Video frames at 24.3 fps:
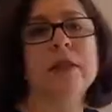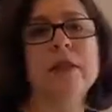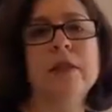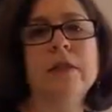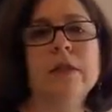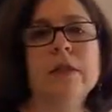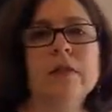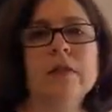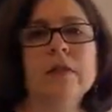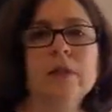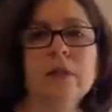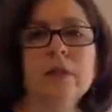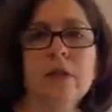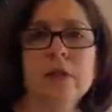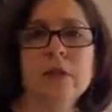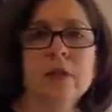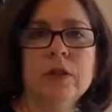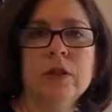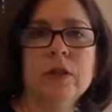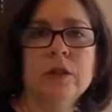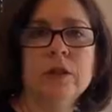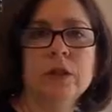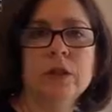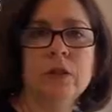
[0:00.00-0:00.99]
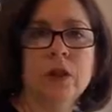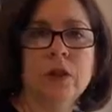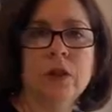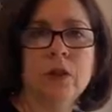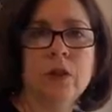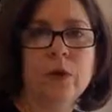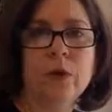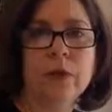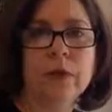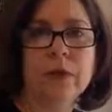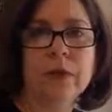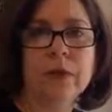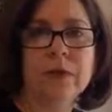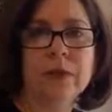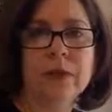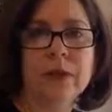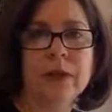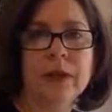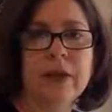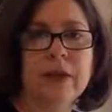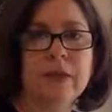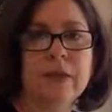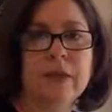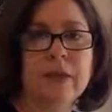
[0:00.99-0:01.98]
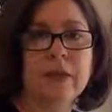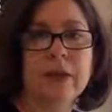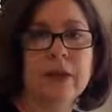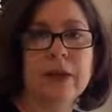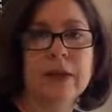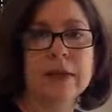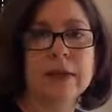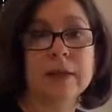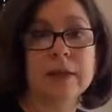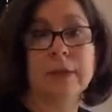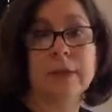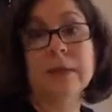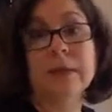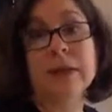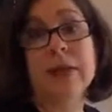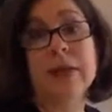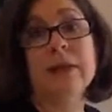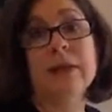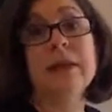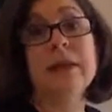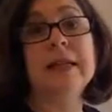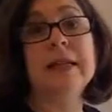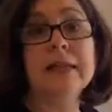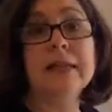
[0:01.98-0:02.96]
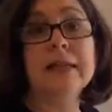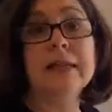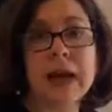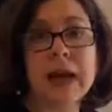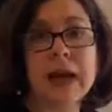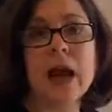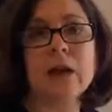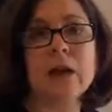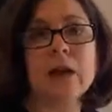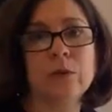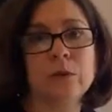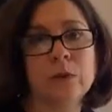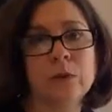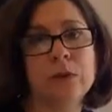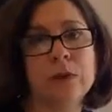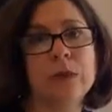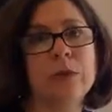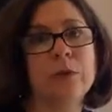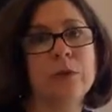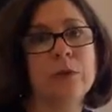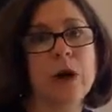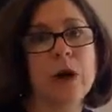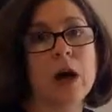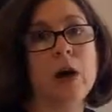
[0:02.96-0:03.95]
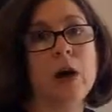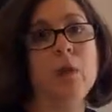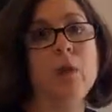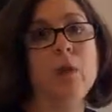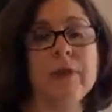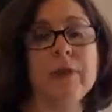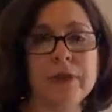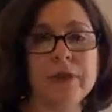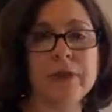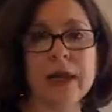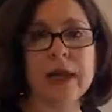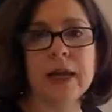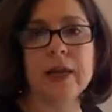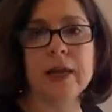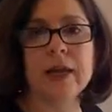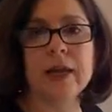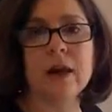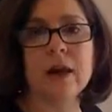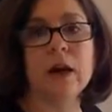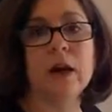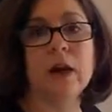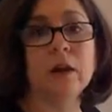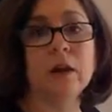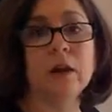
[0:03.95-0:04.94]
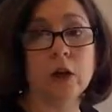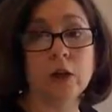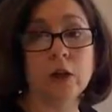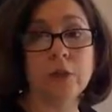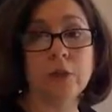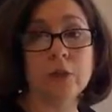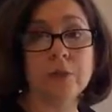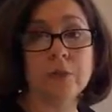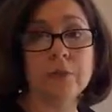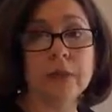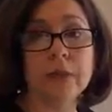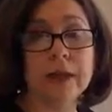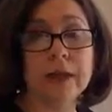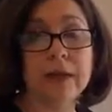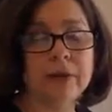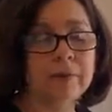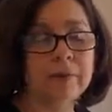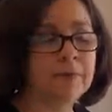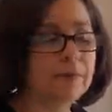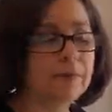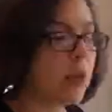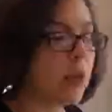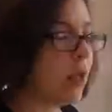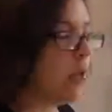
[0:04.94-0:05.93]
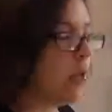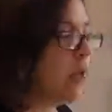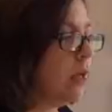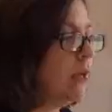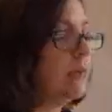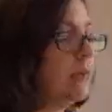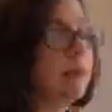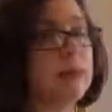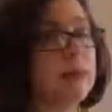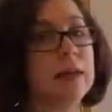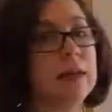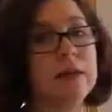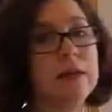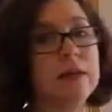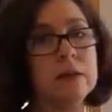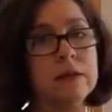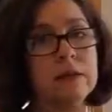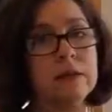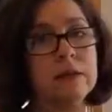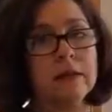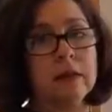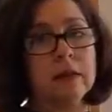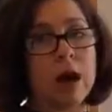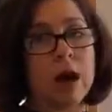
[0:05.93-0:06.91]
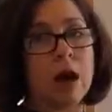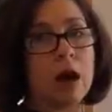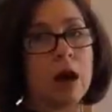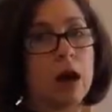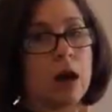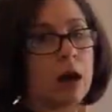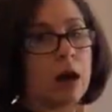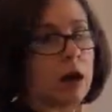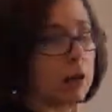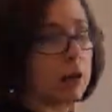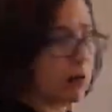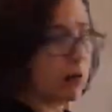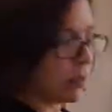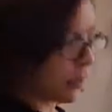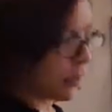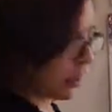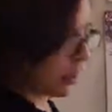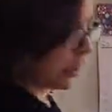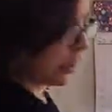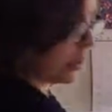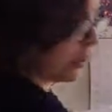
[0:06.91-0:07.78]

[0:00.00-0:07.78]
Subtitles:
seem to hold them together really nicely, but then they stack really well within a larger bin. These clear